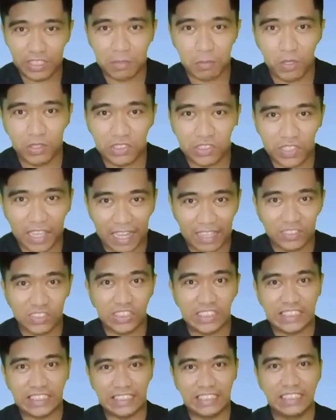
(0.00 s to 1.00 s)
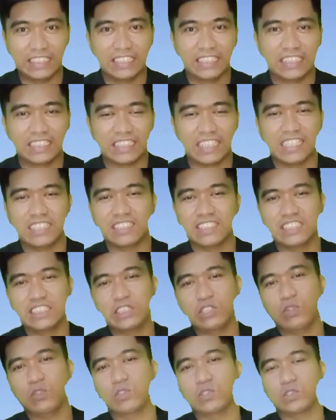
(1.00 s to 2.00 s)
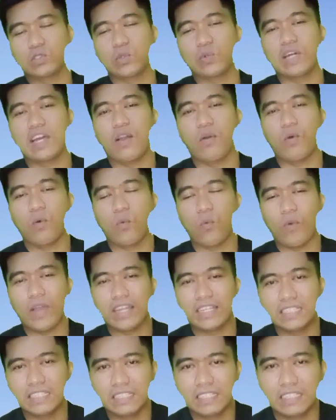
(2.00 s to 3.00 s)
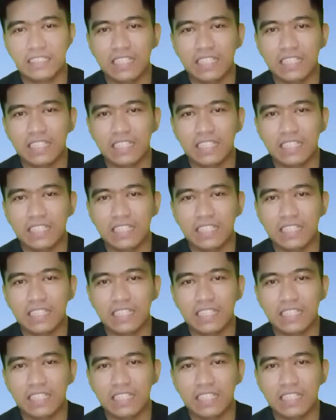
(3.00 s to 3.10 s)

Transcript: about scarcity? Scarcity also one